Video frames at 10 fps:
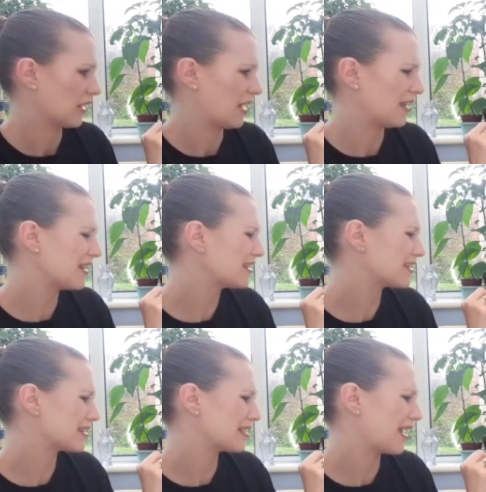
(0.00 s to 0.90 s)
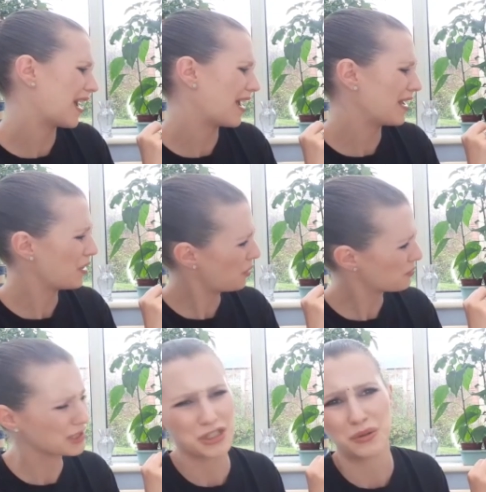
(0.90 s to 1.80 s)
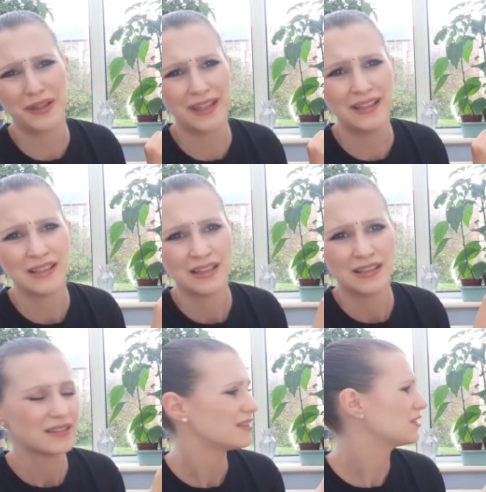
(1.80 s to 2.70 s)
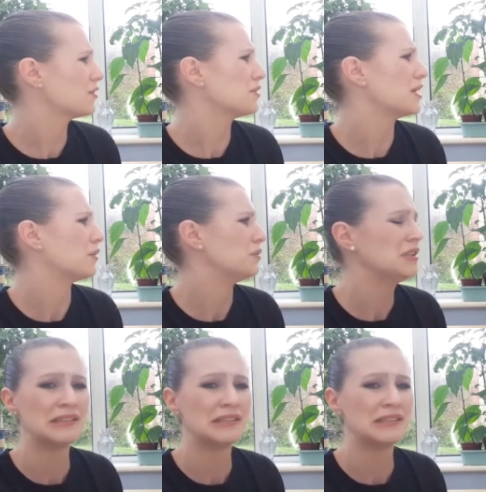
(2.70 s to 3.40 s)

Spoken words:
At least, I hope they're joking. Don't you?"